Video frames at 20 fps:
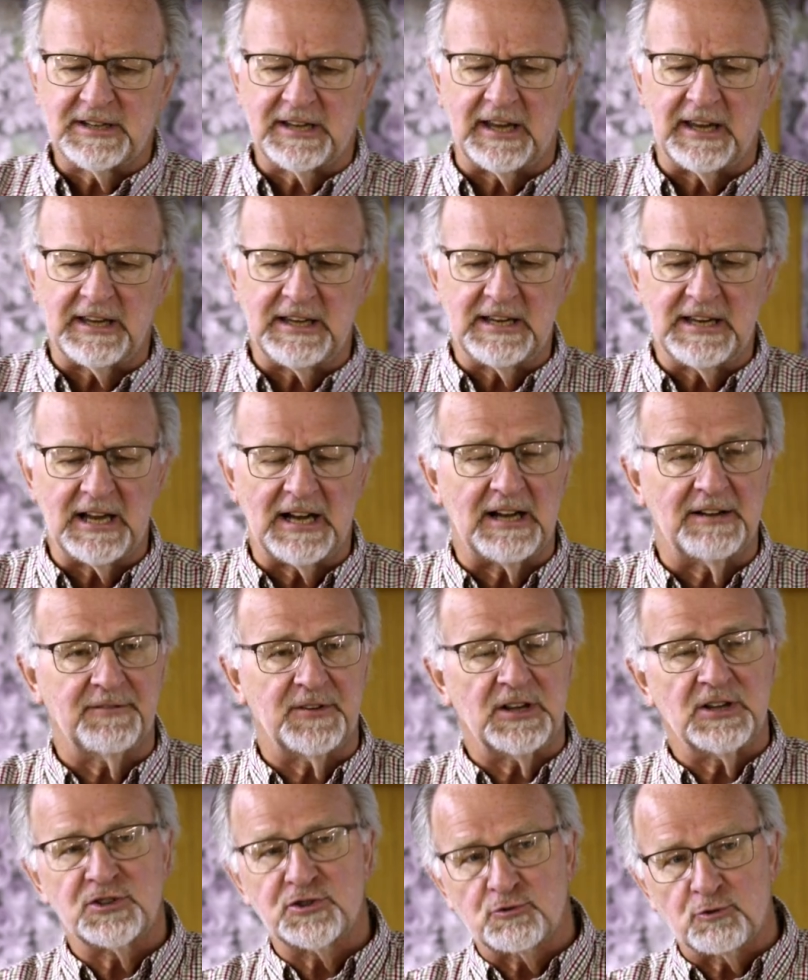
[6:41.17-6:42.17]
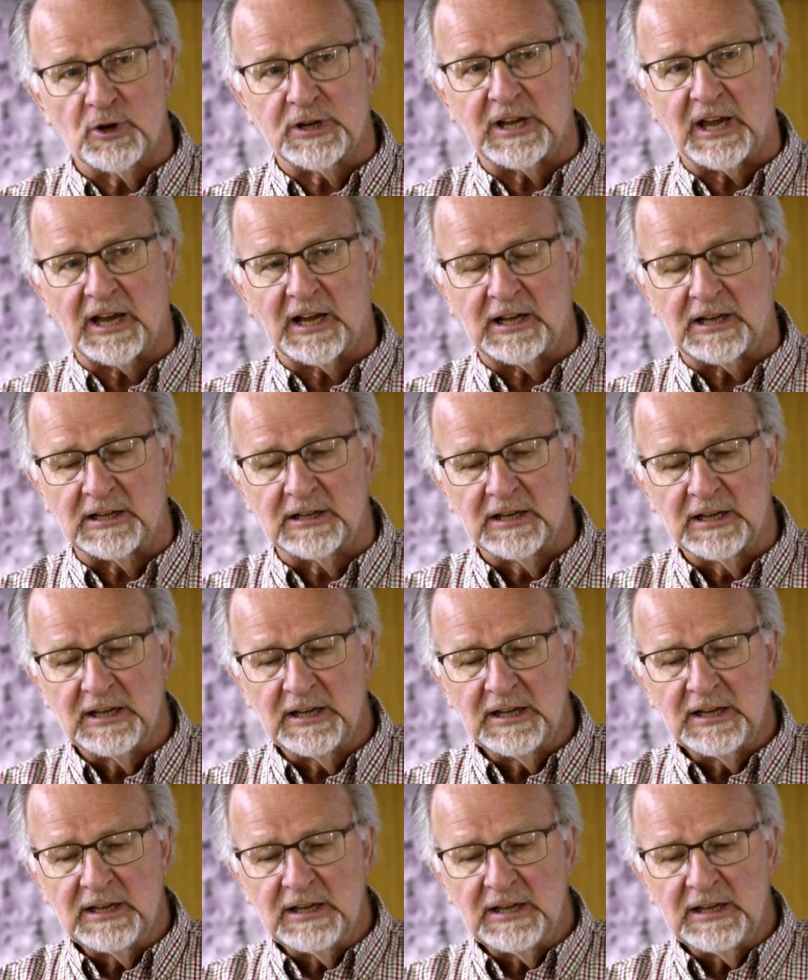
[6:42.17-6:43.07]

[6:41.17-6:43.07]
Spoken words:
king of Israel